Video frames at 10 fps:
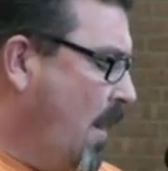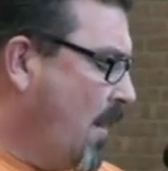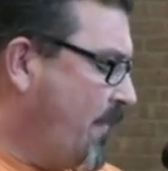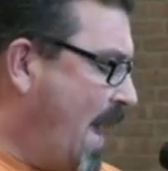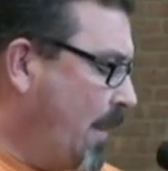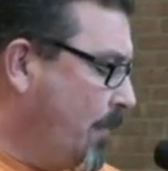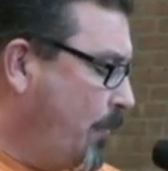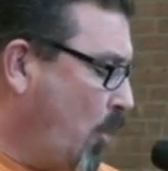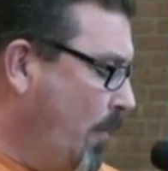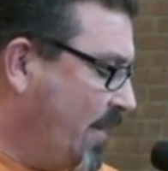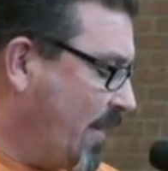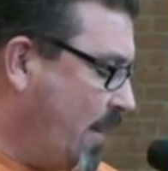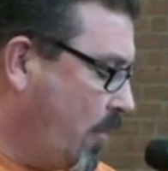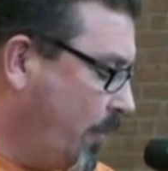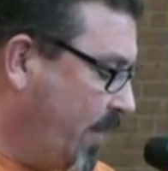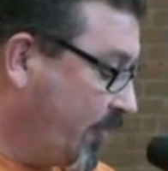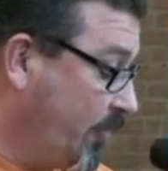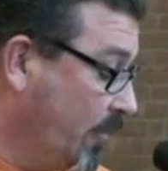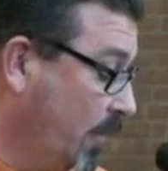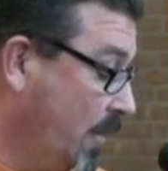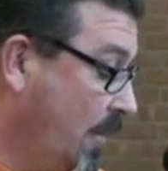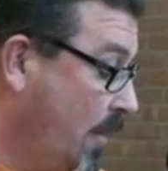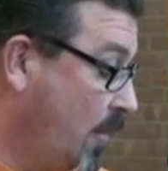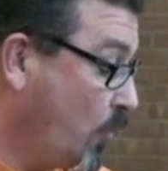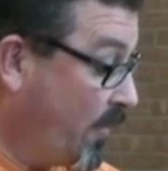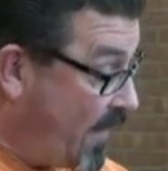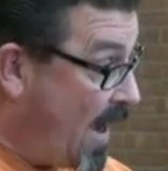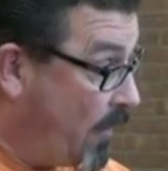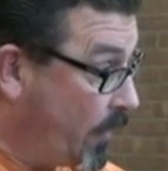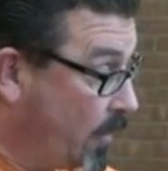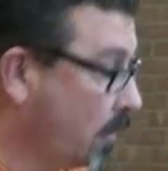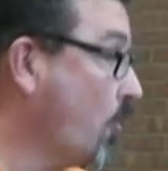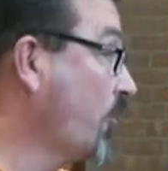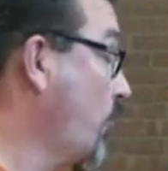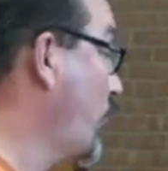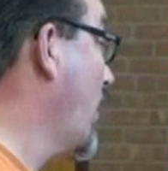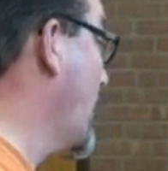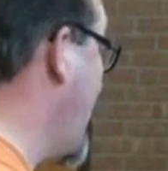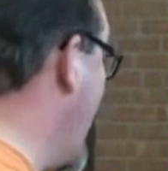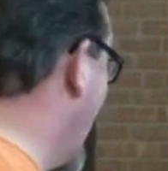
A valid permit to carry pistol, revolver, of course we're talking about